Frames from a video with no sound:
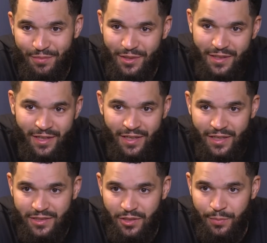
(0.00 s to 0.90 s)
But
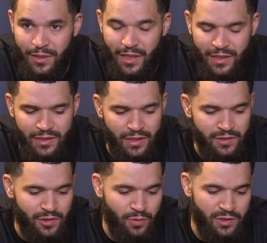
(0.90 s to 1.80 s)
it's going to be like that.
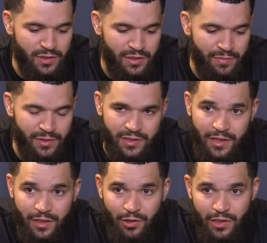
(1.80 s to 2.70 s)
So we just need him to
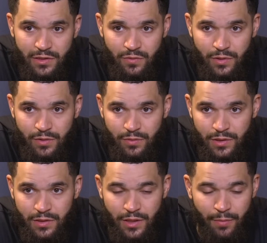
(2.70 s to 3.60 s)
stay aggressive. We
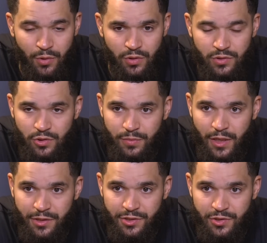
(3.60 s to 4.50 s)
kept going to him
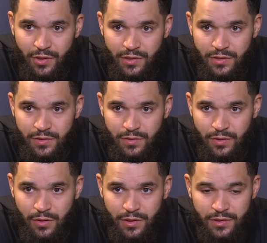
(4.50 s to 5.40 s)
down the stretch. You
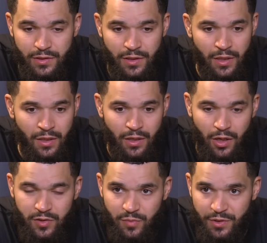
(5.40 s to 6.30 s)
know, he's a
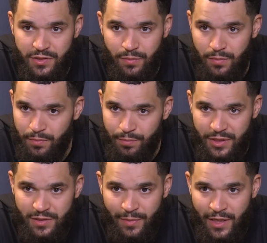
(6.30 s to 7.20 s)
ultimate
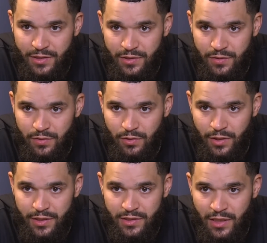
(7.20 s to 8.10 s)
mismatch. You know,
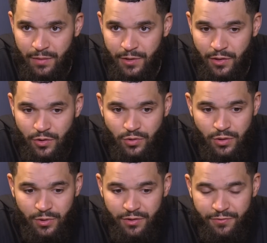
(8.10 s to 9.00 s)
anytime down the court,
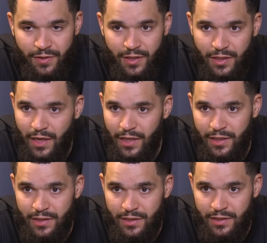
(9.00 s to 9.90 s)
we could find a guy that
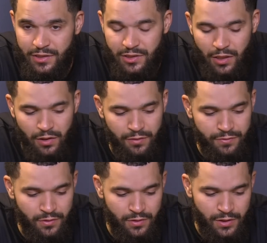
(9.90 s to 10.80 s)
he can get a shot off
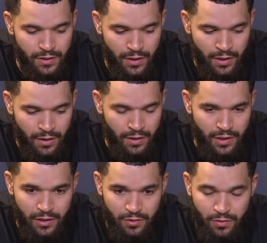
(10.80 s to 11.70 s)
on. And
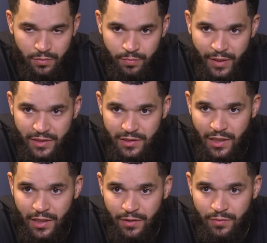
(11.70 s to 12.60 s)
that little
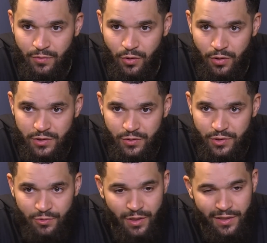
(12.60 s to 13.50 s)
baseline going to
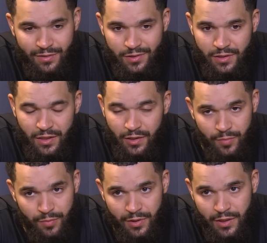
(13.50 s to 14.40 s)
his right, there's not going to
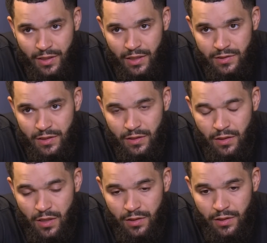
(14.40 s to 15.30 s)
be many guys that can
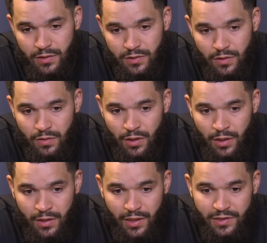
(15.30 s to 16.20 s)
guard that. So
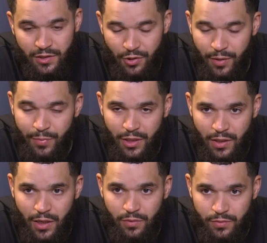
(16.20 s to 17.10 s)
that's a great
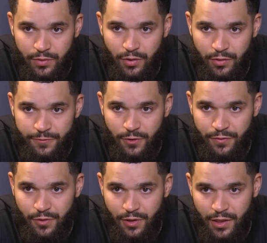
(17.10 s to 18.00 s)
bailout, you know, in the fourth
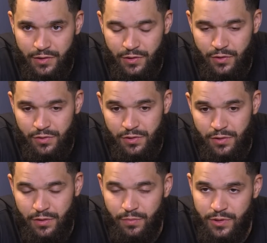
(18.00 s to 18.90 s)
quarter
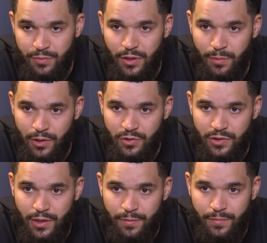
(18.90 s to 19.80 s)
execution to be able to go to
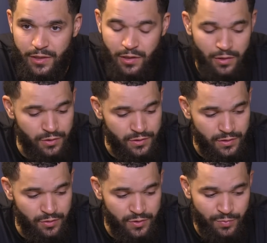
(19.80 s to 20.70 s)
that. I thought he
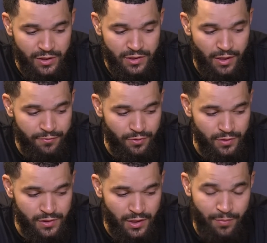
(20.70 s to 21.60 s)
was big time for
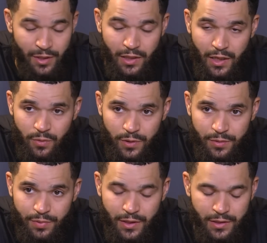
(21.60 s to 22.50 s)
us tonight, made a lot of winning
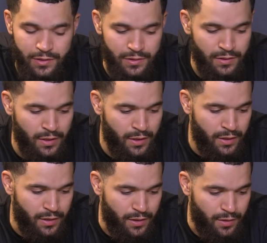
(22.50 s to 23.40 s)
plays, and,
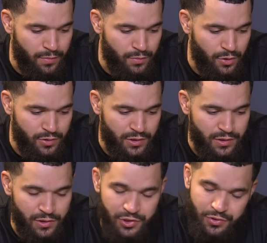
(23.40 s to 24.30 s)
you know, just
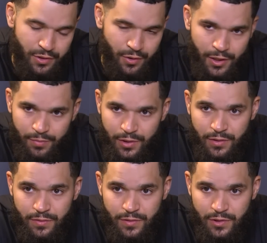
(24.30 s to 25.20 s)
didn't shoot it great. But
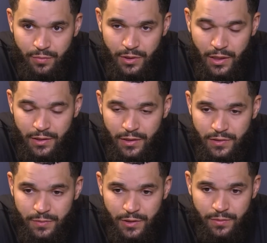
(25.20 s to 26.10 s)
it's going to be like that
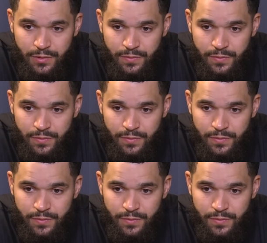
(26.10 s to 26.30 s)
sometimes.